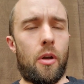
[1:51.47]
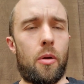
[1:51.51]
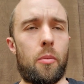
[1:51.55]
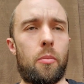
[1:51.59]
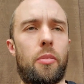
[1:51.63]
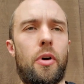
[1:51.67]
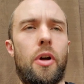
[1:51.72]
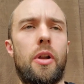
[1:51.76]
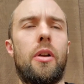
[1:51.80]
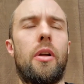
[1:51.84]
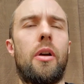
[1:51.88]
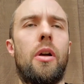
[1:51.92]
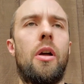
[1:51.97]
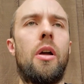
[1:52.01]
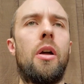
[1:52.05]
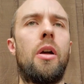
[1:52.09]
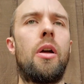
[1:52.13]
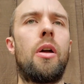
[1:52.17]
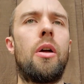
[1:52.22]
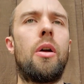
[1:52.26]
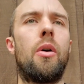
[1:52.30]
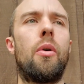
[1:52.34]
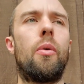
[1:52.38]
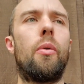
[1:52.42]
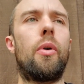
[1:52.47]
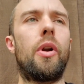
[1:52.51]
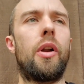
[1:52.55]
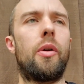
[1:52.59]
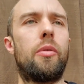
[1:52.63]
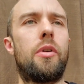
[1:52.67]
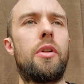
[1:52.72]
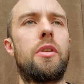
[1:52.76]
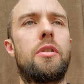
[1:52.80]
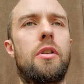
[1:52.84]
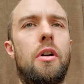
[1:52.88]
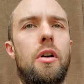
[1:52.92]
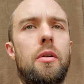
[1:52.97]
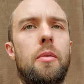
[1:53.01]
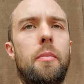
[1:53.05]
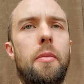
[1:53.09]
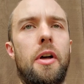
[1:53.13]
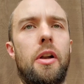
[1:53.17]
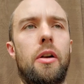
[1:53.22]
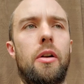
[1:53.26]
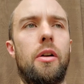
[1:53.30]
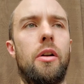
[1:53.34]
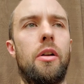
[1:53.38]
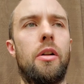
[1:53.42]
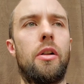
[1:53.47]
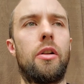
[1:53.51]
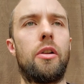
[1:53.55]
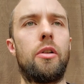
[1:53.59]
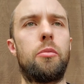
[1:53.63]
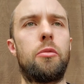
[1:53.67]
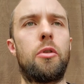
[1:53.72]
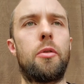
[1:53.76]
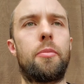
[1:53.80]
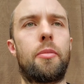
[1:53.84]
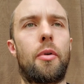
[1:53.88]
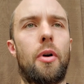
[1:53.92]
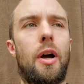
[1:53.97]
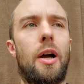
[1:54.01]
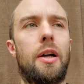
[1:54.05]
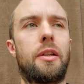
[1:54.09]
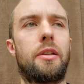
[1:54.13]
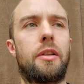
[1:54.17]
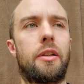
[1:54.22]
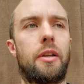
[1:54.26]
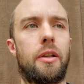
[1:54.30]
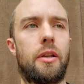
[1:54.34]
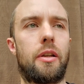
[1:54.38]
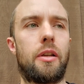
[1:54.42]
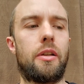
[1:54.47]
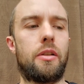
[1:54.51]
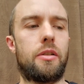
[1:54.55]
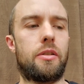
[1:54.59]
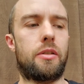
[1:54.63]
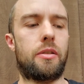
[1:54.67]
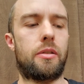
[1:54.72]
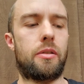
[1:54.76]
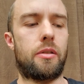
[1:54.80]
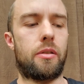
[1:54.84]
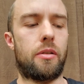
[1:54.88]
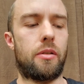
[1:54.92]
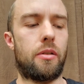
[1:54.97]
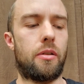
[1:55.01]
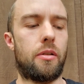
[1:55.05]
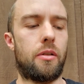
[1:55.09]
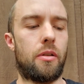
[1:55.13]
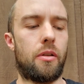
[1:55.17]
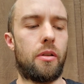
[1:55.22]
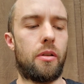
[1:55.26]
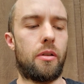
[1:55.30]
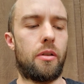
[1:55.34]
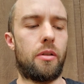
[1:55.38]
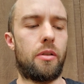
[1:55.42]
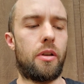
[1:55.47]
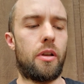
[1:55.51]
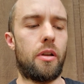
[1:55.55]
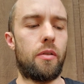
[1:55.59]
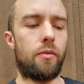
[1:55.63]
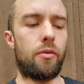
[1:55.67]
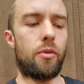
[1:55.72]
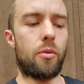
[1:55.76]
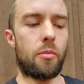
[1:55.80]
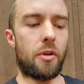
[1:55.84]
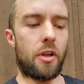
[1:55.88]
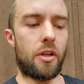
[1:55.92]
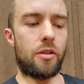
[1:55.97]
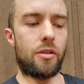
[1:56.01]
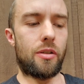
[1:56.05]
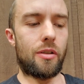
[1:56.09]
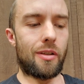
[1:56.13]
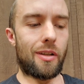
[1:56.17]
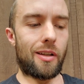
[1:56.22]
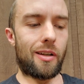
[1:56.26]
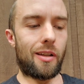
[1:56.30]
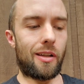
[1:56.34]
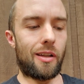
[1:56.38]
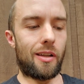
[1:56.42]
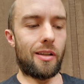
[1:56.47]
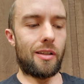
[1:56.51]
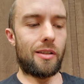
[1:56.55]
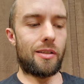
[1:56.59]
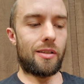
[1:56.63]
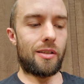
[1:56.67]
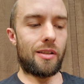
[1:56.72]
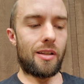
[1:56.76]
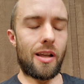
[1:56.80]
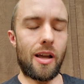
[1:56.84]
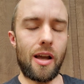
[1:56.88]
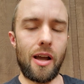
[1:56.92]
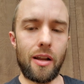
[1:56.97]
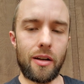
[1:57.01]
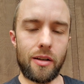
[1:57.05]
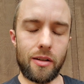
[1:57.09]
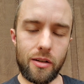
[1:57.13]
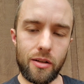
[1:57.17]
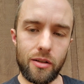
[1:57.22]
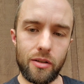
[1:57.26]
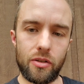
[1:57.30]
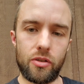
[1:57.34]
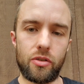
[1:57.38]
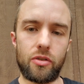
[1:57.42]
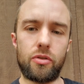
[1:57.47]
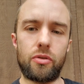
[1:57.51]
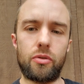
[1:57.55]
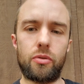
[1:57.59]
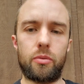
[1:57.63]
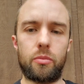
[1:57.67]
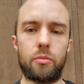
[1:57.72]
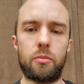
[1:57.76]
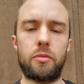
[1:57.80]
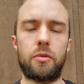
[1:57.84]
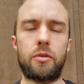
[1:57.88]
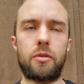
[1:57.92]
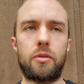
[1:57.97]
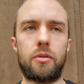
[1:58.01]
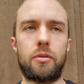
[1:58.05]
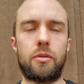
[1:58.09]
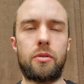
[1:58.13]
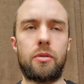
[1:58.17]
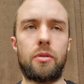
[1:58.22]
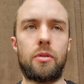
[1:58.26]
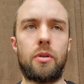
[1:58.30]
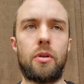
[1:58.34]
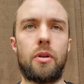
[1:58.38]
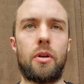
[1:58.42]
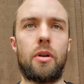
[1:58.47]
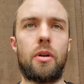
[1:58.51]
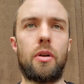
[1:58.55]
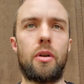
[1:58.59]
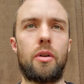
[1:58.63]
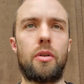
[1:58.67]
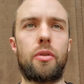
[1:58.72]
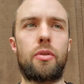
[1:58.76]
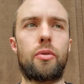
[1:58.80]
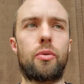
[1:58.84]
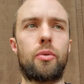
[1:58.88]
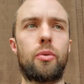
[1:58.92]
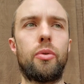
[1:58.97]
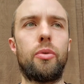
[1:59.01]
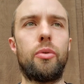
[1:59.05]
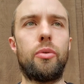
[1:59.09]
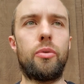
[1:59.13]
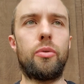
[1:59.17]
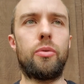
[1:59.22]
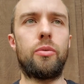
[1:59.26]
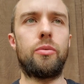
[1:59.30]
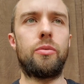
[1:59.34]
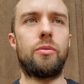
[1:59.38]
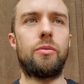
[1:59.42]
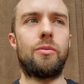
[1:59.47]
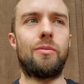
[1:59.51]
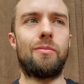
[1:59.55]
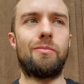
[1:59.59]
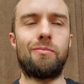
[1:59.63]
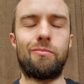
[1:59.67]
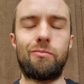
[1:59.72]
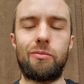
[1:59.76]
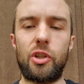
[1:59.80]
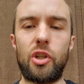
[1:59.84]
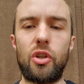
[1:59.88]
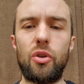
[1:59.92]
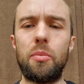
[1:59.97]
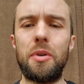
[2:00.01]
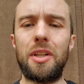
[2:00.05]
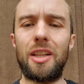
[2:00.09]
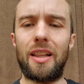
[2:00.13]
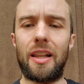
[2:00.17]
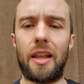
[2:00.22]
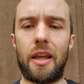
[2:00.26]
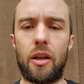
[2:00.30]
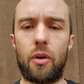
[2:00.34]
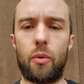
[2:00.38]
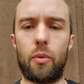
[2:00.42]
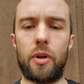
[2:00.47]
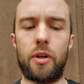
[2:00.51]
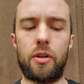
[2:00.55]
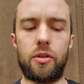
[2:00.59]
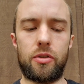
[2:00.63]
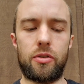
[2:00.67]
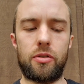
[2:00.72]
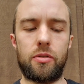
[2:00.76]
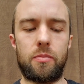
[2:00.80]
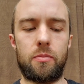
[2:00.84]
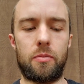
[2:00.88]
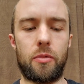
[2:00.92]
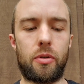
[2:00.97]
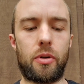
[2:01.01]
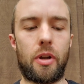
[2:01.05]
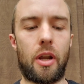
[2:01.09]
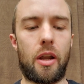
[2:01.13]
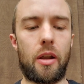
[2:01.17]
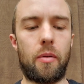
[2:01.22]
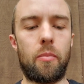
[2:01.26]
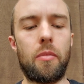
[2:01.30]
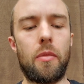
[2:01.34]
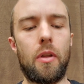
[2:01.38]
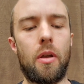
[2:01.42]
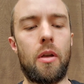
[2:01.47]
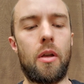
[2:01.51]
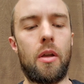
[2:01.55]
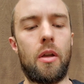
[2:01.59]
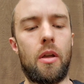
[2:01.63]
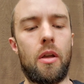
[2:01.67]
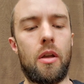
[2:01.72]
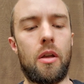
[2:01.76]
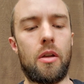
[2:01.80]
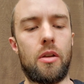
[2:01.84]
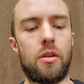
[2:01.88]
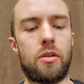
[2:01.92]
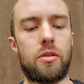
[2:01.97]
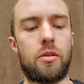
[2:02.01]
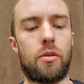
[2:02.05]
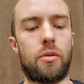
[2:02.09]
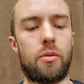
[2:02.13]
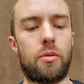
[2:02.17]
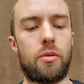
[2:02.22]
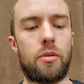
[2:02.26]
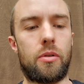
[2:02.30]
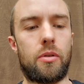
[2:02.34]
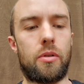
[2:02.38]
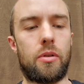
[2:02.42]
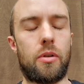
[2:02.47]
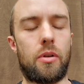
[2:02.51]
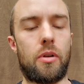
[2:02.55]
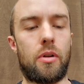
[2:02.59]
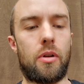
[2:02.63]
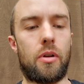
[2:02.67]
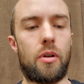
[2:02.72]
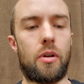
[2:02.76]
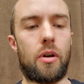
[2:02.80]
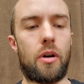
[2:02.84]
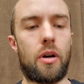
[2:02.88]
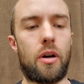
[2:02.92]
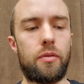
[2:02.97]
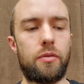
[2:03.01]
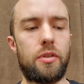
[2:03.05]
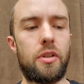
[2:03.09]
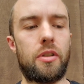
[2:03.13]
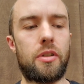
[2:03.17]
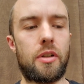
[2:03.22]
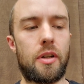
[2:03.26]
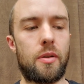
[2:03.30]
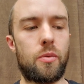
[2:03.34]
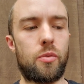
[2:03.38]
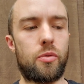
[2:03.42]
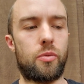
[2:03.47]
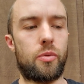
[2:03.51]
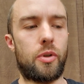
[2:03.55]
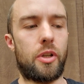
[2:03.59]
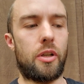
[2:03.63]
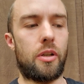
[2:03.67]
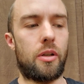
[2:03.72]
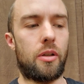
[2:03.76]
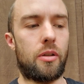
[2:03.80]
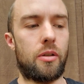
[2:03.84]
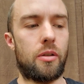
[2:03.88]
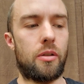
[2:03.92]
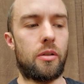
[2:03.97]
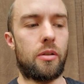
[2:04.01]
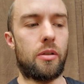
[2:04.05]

But what I want to talk about a little more broadly is the information that is not consumed through human language, okay? So oftentimes we're